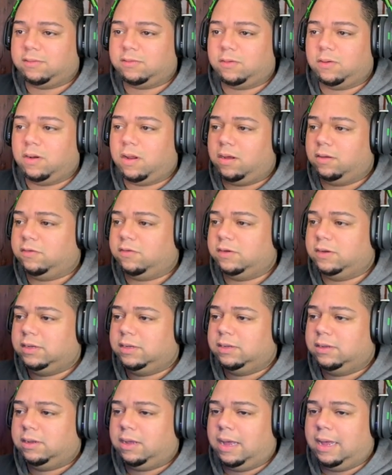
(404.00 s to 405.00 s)
launch,
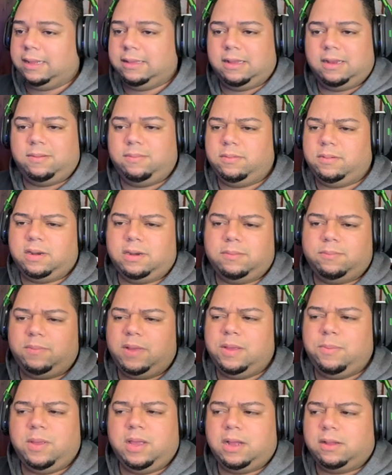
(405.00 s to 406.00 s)
and then
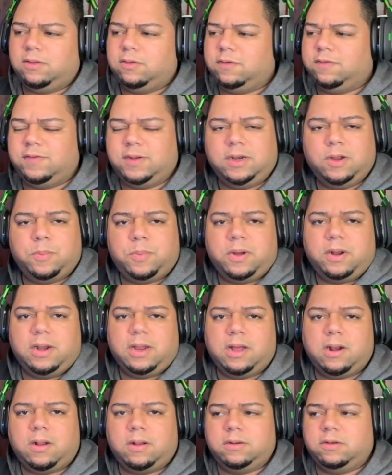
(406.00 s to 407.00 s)
maybe I'll do a video putting
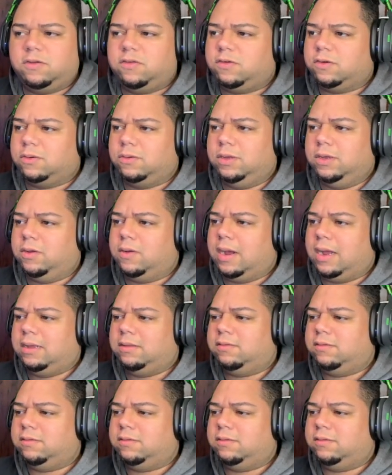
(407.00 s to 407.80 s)
it on and showing you guys.